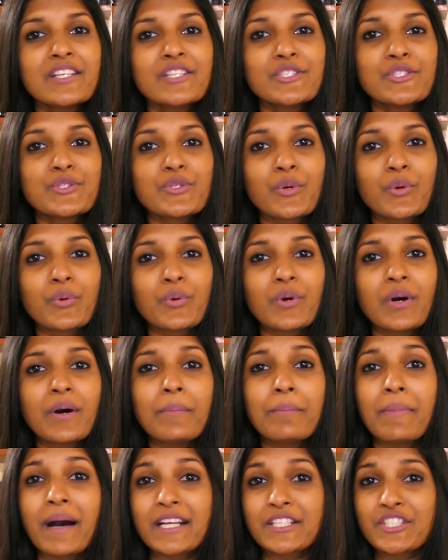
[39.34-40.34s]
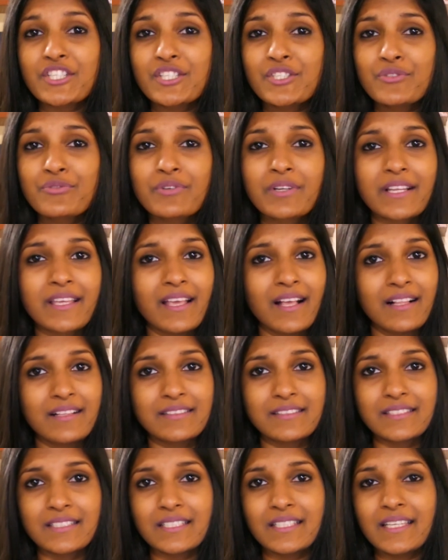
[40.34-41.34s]
So matcha is really
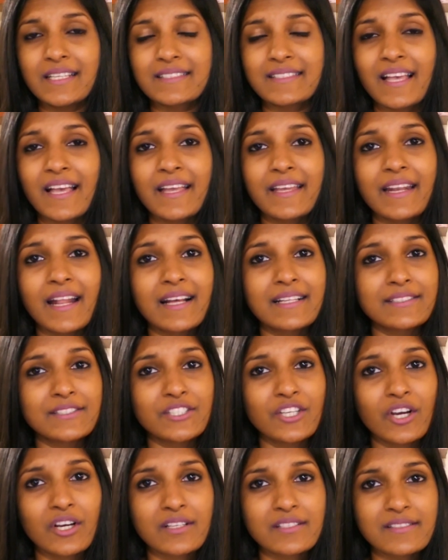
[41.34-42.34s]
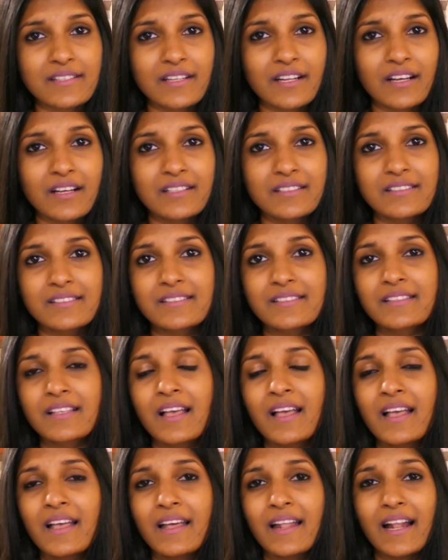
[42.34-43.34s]
healthy. It's high in antioxidants,
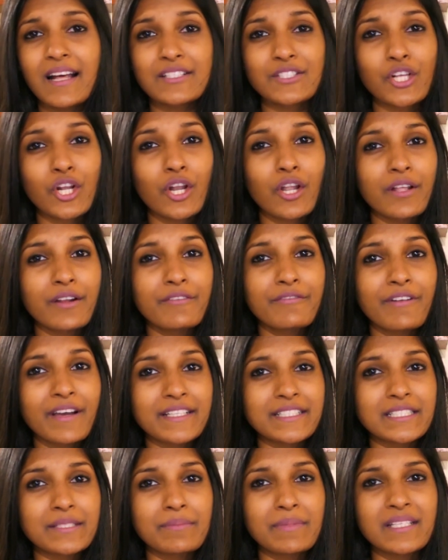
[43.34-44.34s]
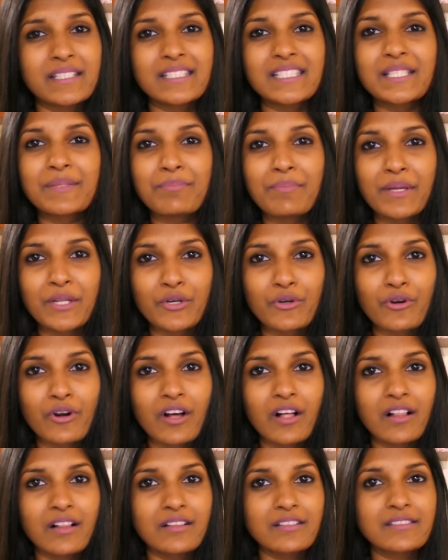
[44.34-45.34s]
has a lot of vitamins,
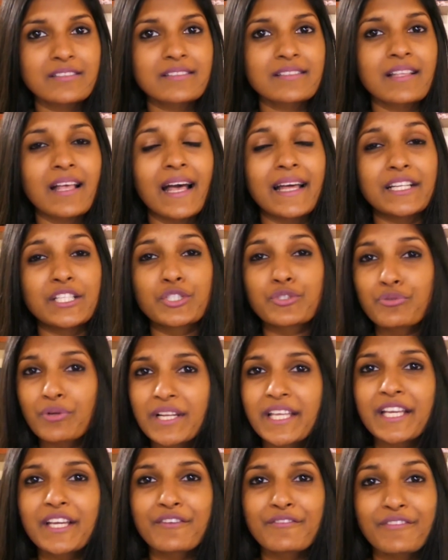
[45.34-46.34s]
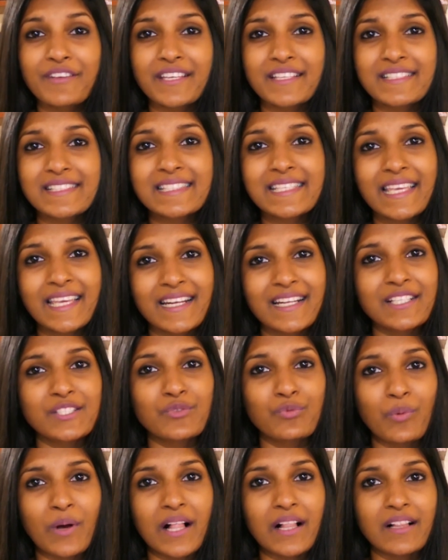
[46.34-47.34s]
minerals, and it's really good for your skin as
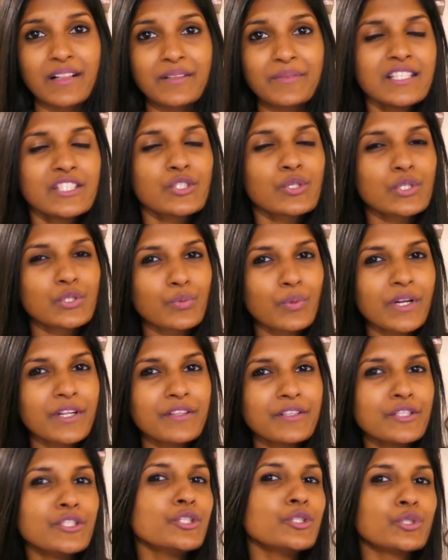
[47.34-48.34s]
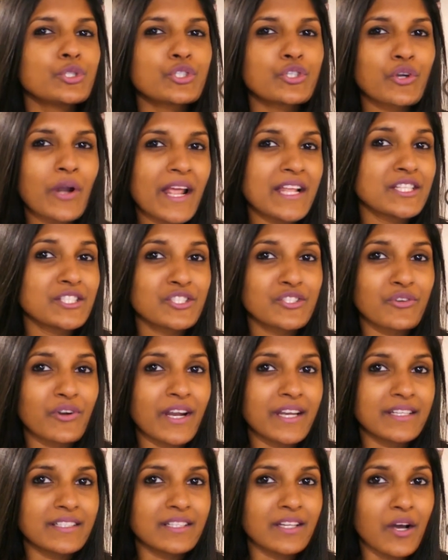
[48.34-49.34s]
well. So it's one of the new trends
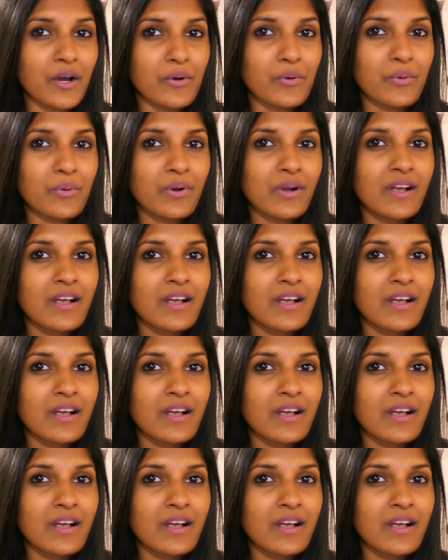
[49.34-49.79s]
right now.